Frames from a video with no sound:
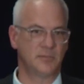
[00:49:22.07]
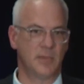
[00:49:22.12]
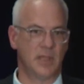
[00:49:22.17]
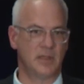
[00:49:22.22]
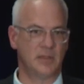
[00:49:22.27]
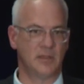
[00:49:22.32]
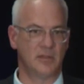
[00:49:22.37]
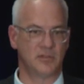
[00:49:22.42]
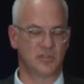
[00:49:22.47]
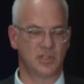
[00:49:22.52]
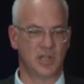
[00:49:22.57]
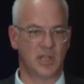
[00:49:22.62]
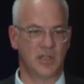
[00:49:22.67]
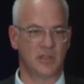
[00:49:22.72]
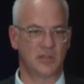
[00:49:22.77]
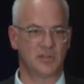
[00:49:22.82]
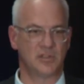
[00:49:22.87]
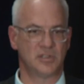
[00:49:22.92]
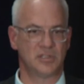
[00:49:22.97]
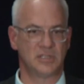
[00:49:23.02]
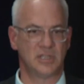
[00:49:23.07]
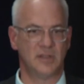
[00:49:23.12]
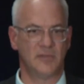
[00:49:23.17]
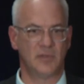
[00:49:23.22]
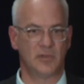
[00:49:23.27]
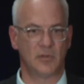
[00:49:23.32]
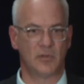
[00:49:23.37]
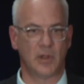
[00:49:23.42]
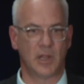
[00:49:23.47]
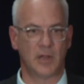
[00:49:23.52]
made those challenges
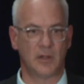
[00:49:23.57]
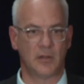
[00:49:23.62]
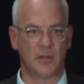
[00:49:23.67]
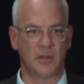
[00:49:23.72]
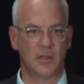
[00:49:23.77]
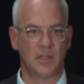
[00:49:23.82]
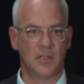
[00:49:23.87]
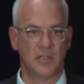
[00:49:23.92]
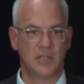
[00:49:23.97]
even greater.